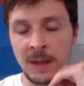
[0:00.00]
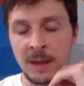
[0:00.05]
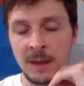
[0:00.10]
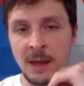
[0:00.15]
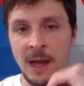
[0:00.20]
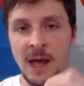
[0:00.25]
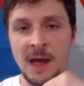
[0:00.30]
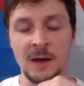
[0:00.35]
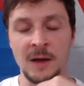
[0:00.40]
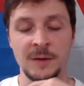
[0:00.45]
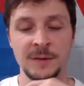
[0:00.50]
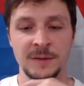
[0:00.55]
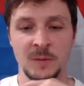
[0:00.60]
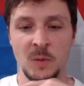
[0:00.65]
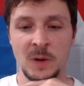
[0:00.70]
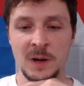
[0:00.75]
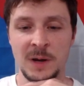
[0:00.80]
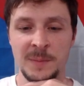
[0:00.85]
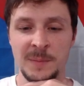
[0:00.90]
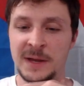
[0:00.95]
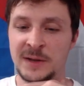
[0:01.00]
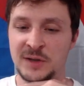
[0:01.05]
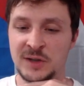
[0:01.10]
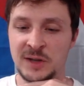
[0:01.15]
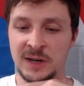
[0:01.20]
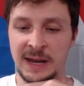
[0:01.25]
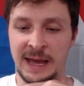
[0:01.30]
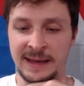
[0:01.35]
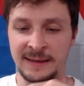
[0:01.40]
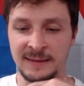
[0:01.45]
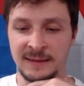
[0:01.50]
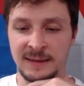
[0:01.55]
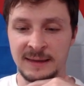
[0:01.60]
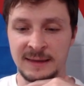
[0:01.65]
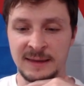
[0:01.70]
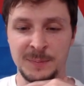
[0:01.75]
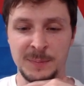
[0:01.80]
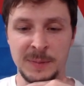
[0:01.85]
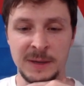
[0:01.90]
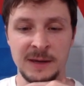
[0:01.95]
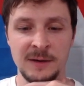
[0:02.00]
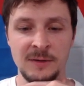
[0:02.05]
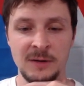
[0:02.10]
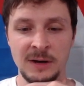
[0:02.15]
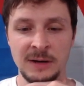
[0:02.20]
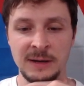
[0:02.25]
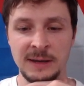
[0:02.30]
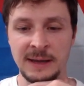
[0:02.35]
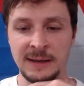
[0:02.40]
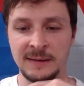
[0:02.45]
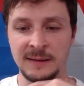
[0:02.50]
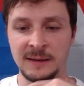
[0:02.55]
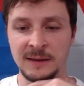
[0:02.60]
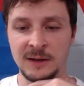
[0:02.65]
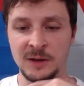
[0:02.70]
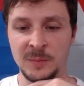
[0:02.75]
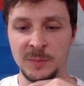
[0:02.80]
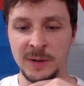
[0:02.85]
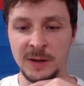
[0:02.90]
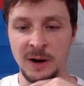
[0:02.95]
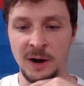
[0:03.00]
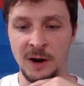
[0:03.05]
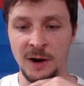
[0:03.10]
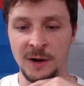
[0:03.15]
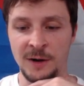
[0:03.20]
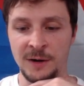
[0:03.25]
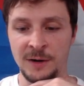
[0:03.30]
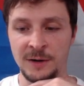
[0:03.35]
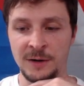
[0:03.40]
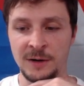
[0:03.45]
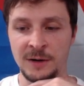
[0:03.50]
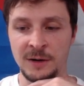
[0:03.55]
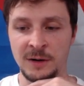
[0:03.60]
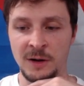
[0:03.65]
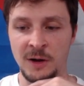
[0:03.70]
I also want to mention, as the speedrun gets a little bit harder,